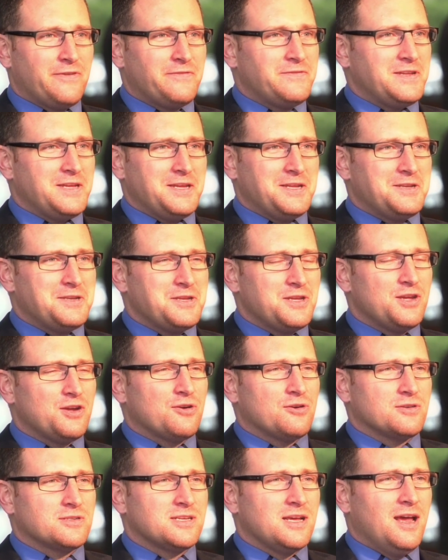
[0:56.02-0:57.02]
15
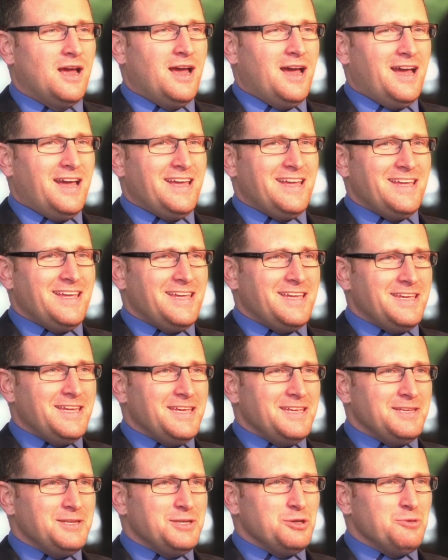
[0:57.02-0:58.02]
years.
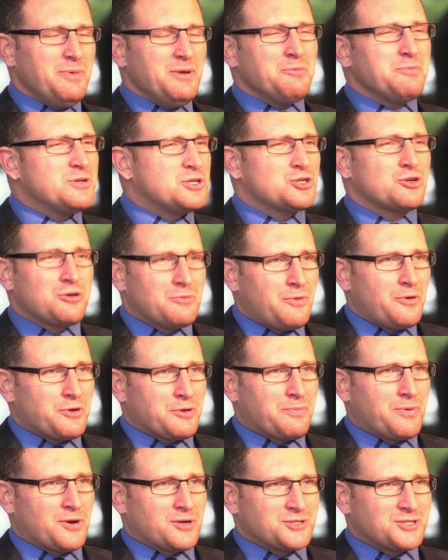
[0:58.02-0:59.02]
You better be sure about
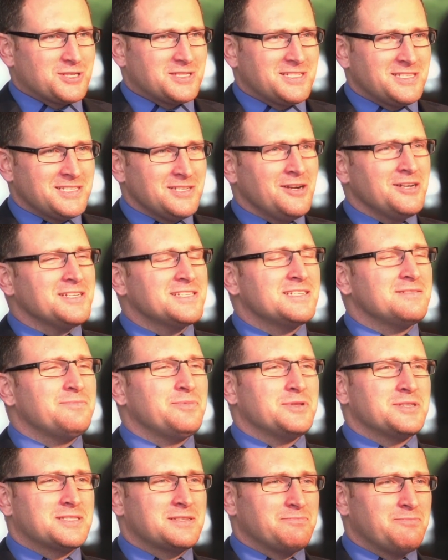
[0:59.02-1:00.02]
your purchase. It's not as
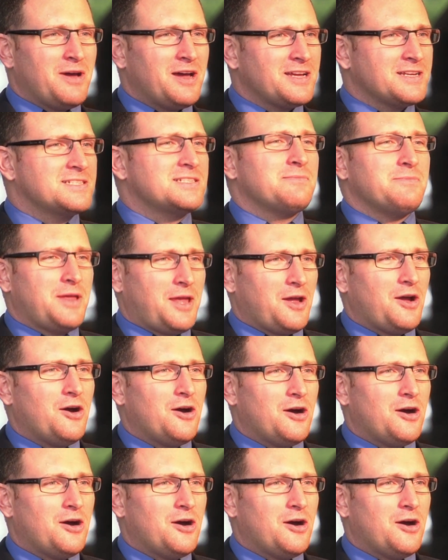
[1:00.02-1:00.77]
simple as buying something